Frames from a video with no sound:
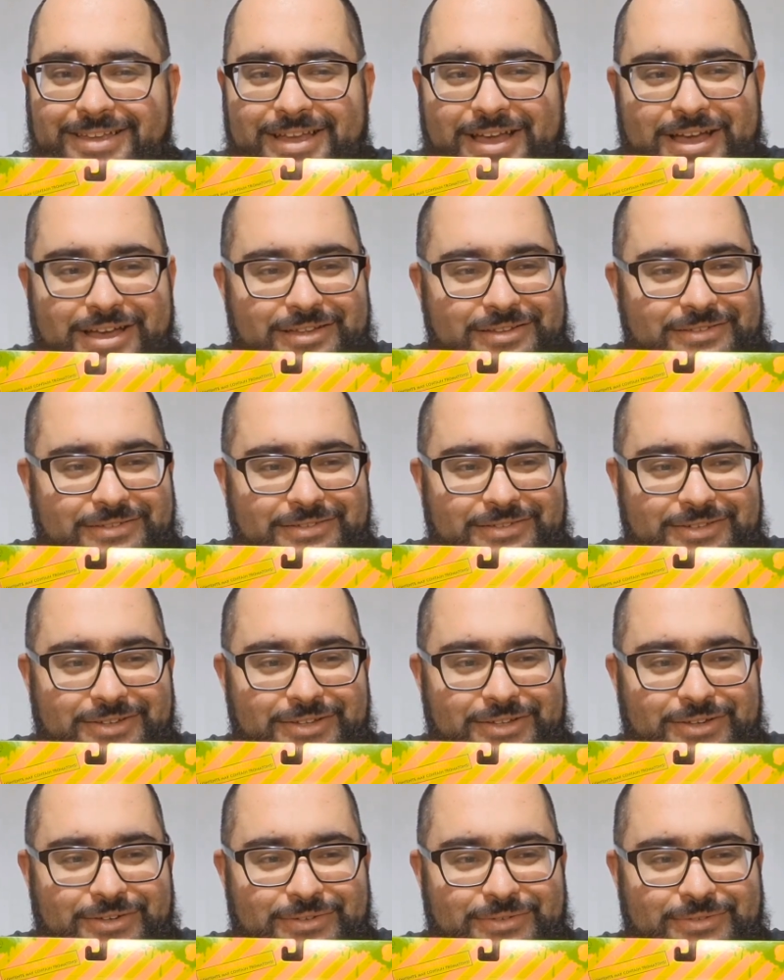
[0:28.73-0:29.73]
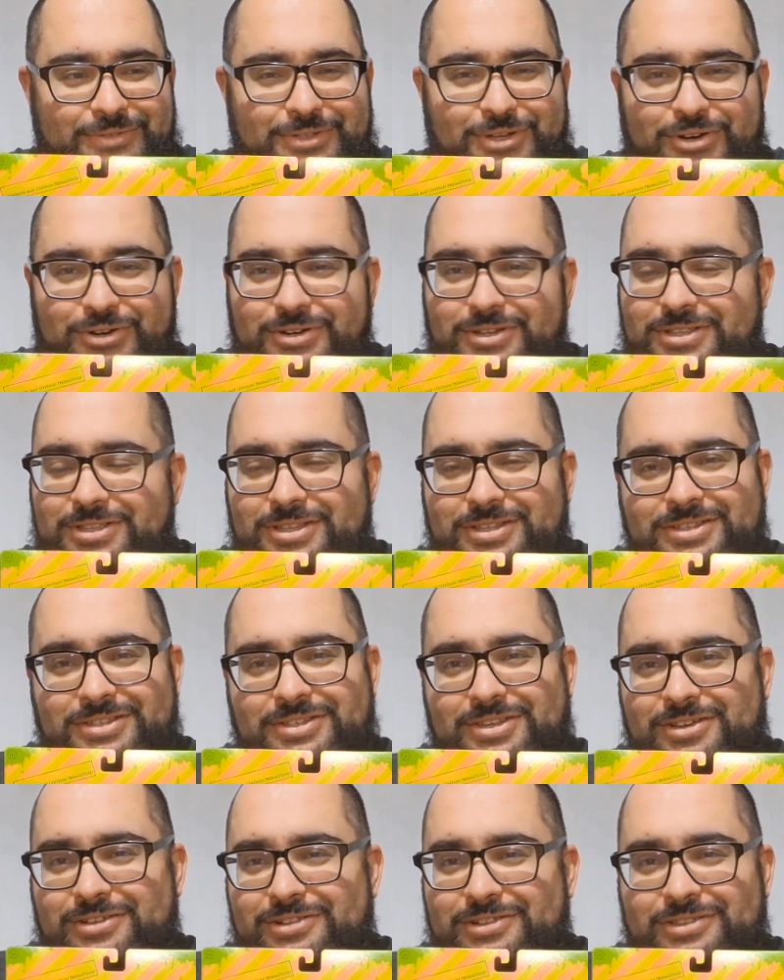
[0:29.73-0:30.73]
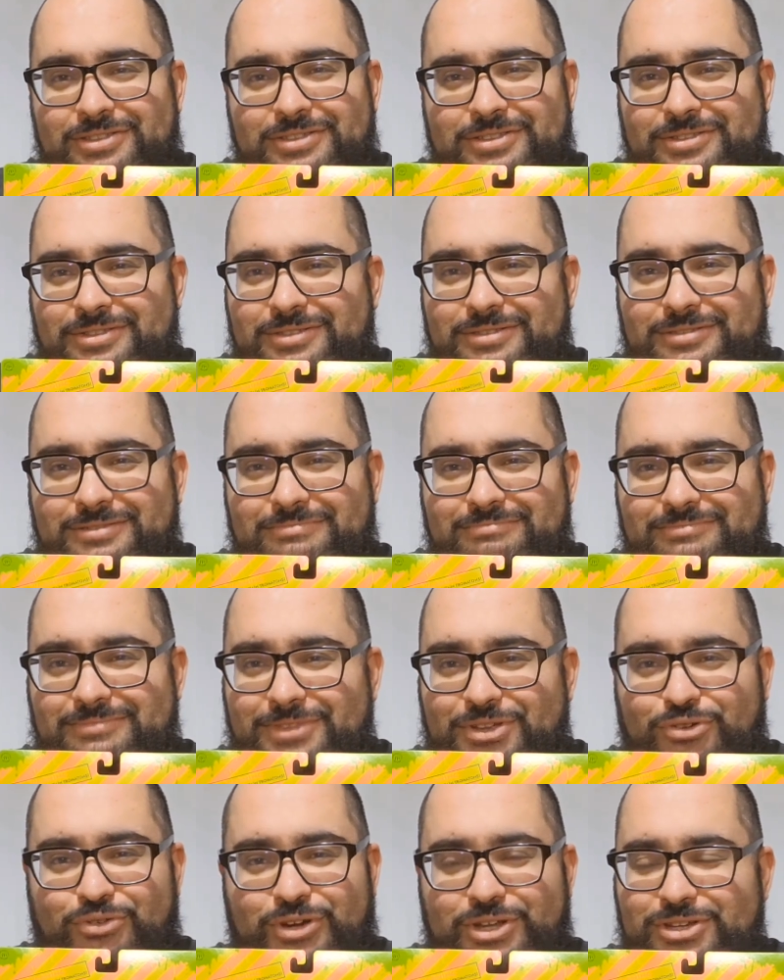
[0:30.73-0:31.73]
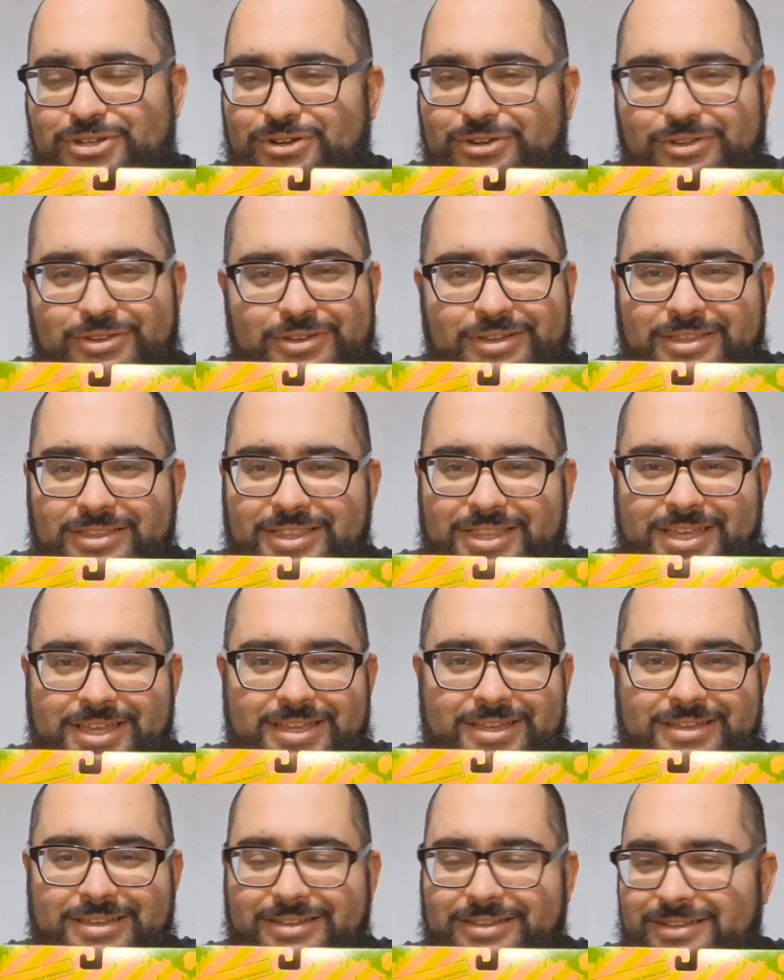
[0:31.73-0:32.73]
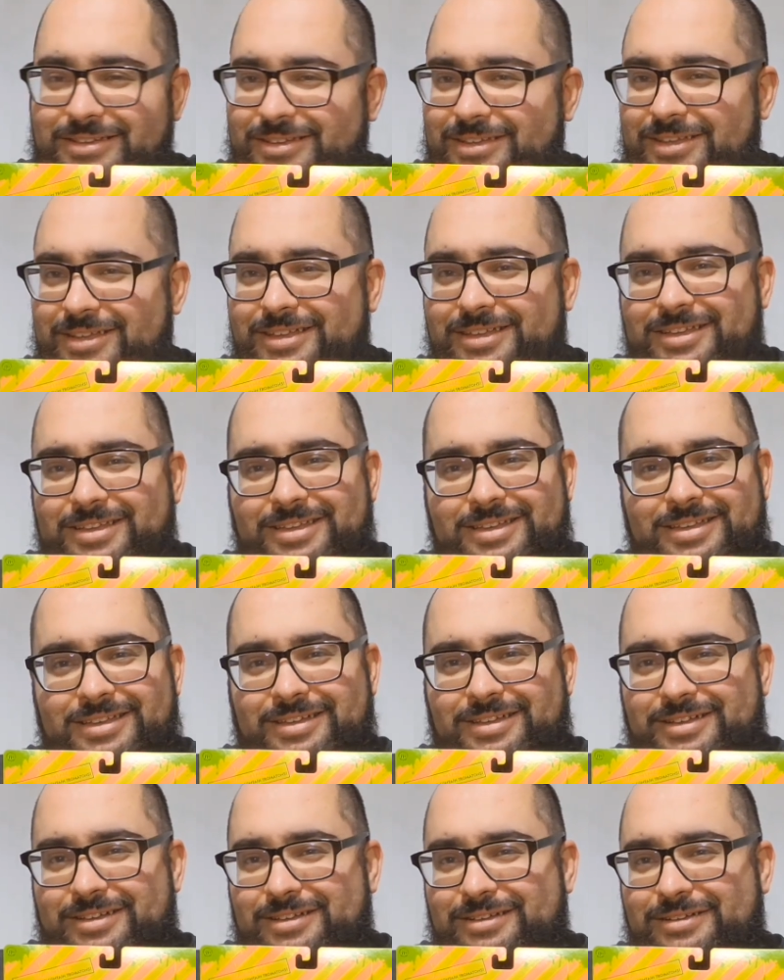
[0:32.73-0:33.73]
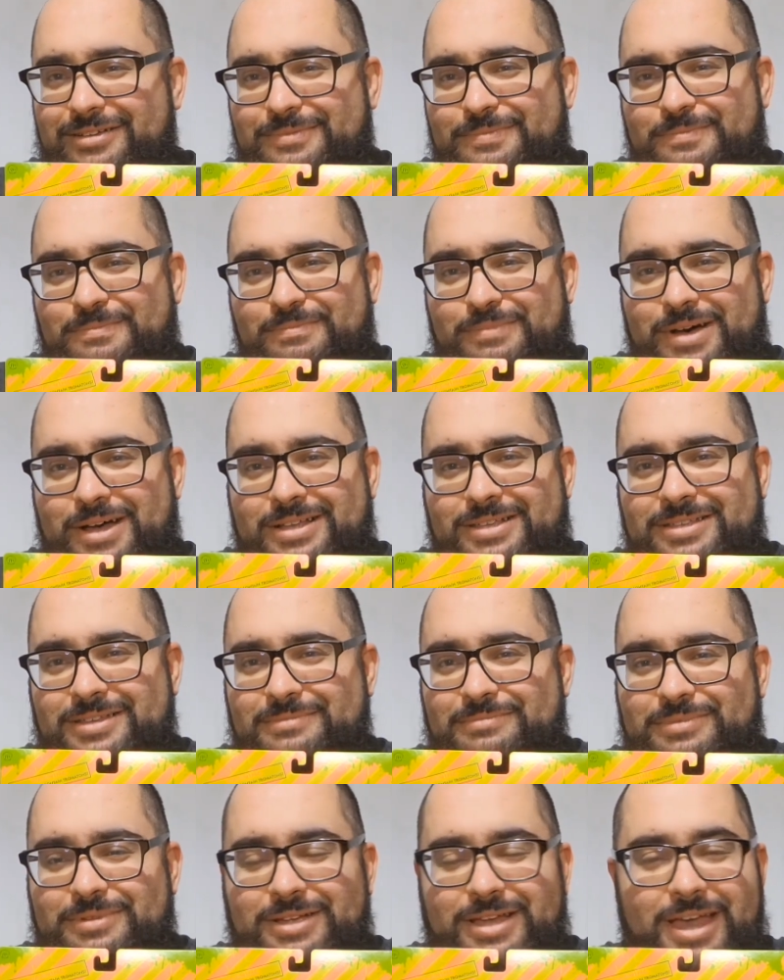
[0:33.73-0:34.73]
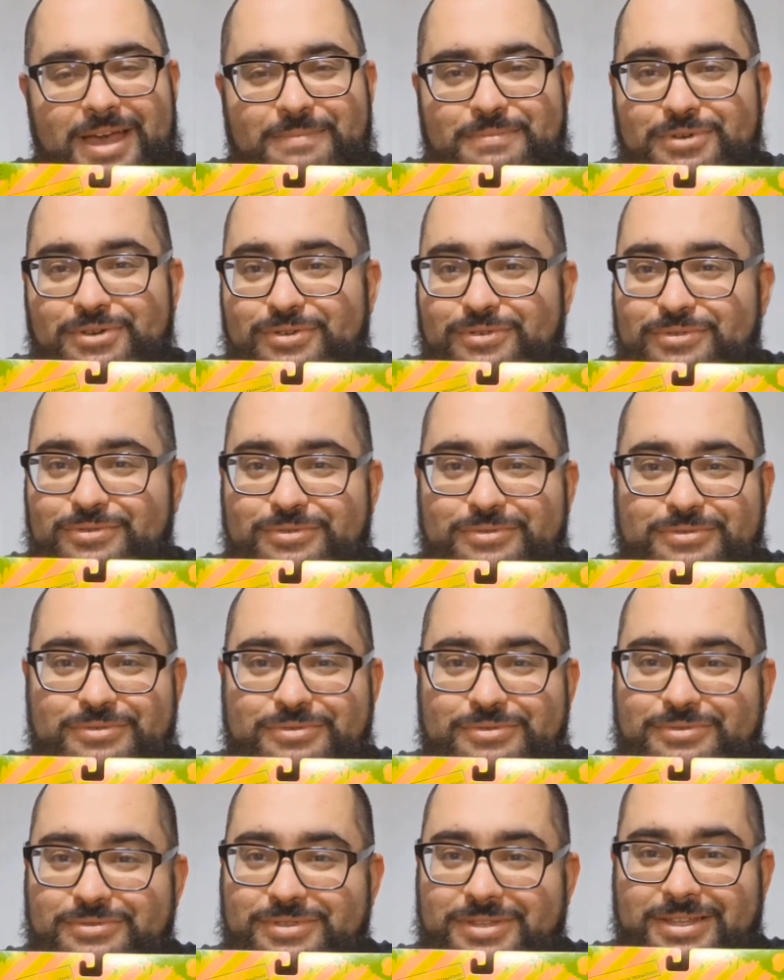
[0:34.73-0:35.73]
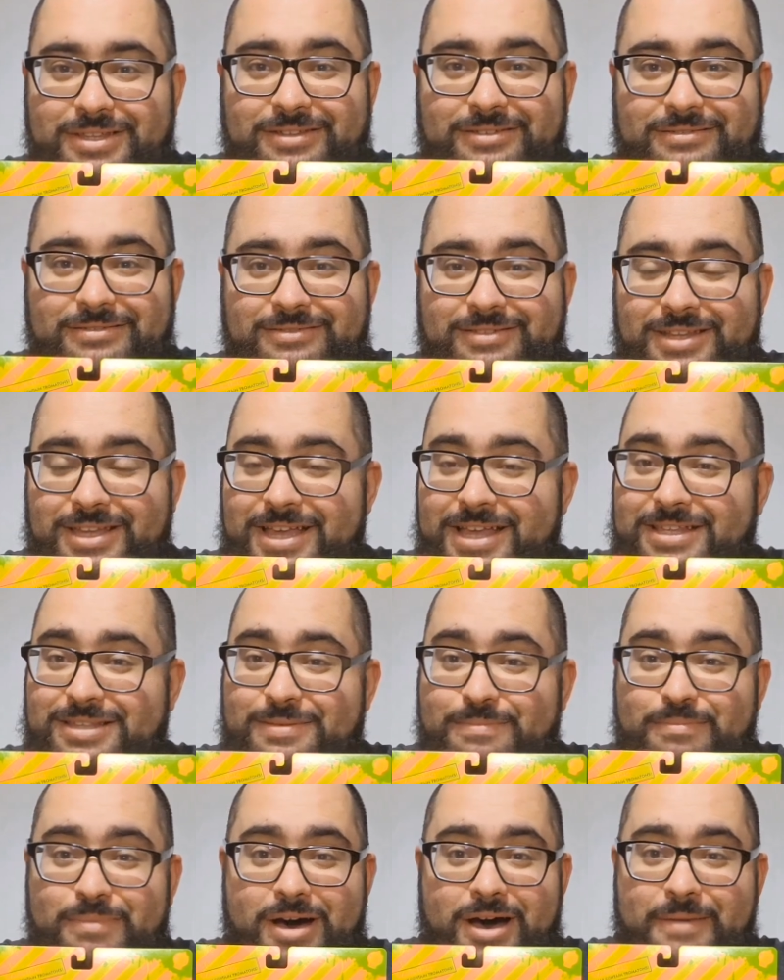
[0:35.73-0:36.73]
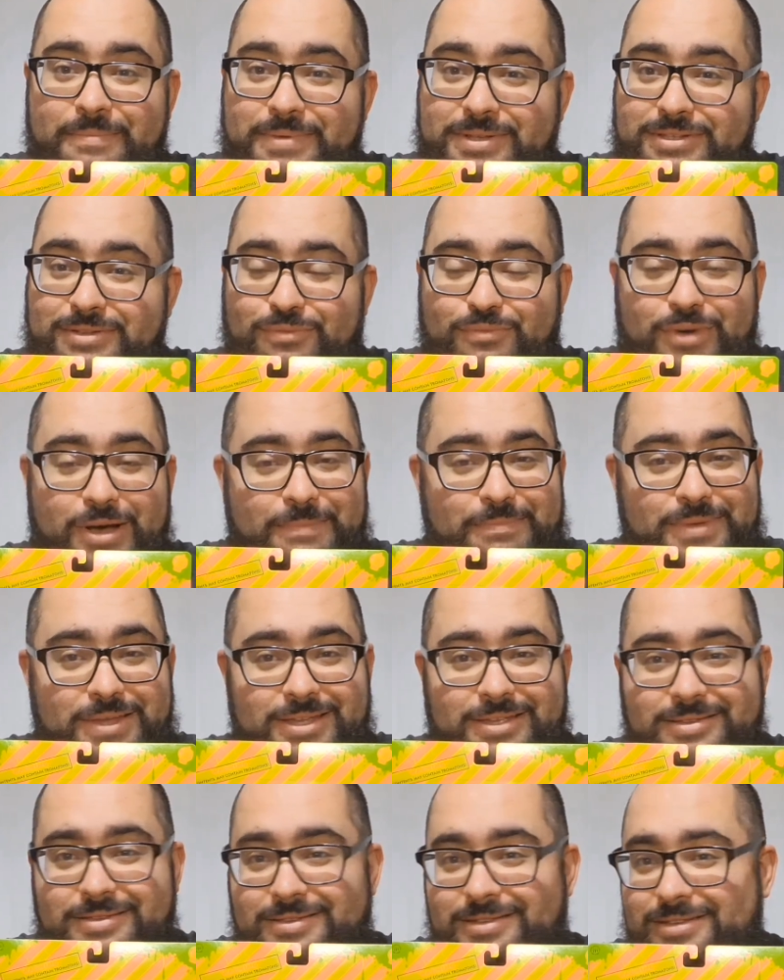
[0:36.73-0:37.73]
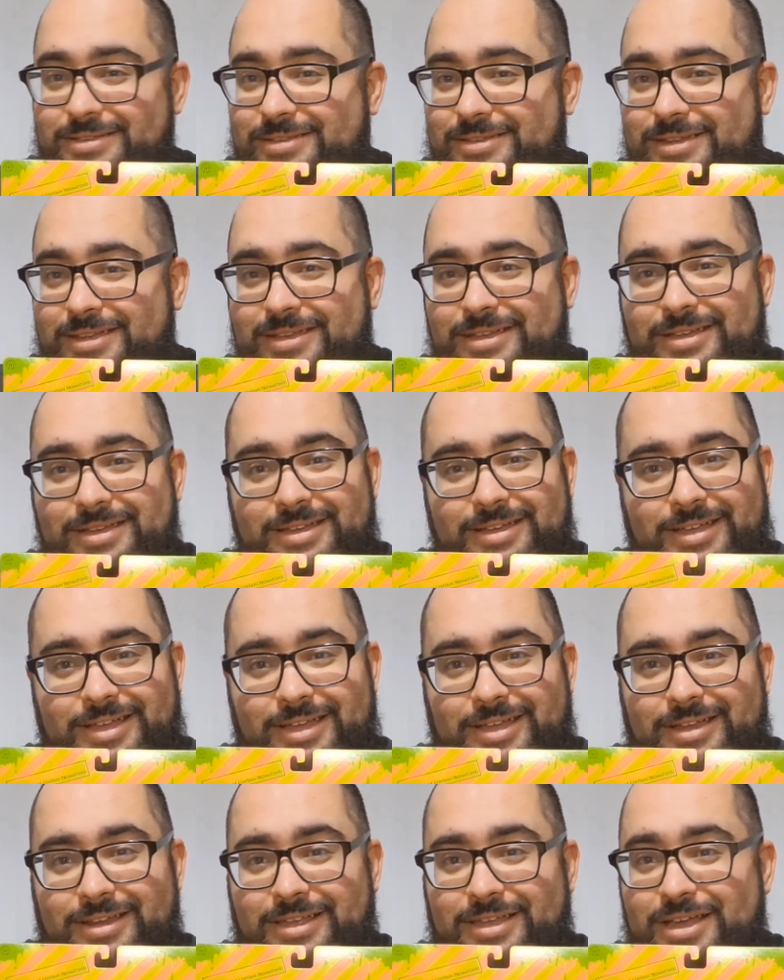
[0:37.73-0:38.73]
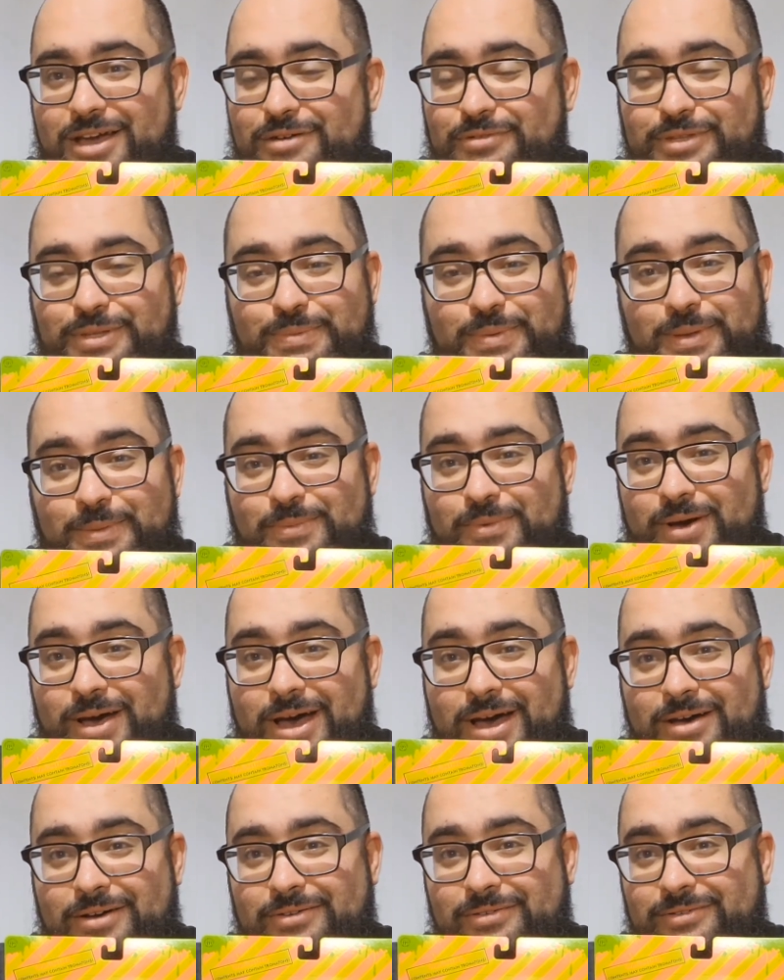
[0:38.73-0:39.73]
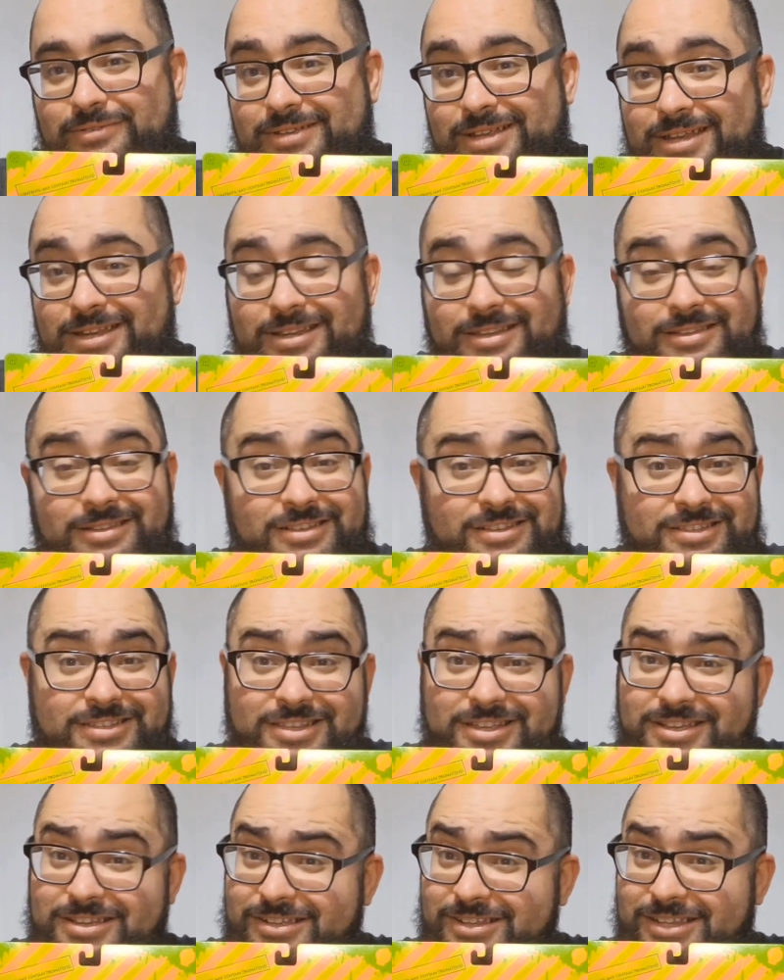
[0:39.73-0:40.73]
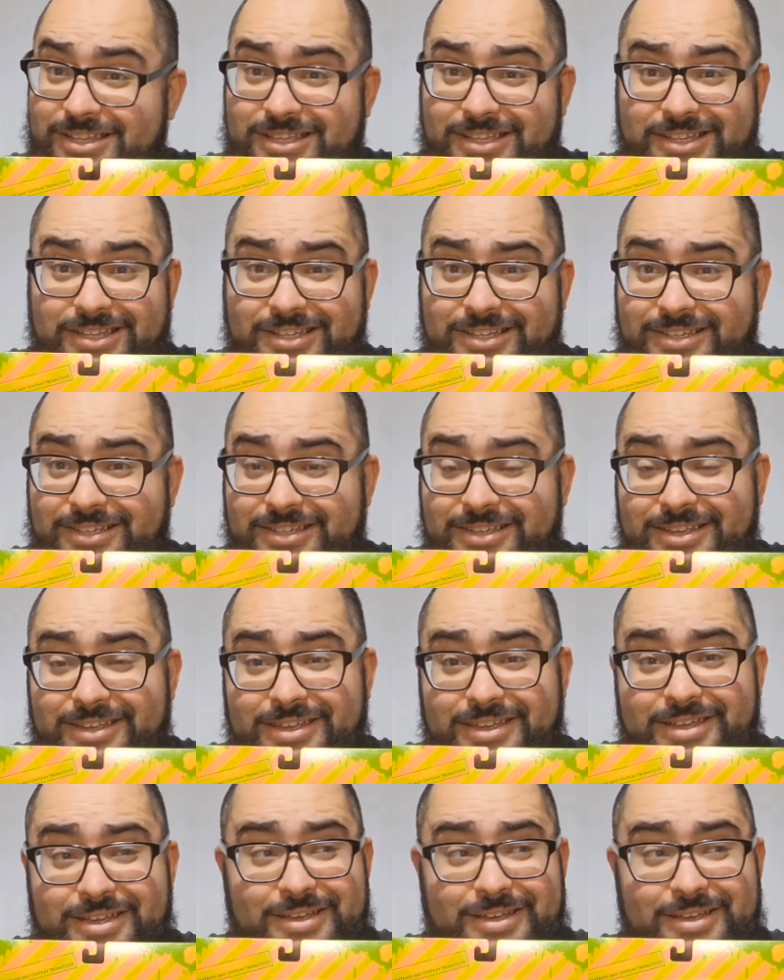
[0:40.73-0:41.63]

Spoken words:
he got turned into this ugly creature-looking thing. By some chemicals, and he has a mop as a weapon, and he helps people out, and he looks ugly,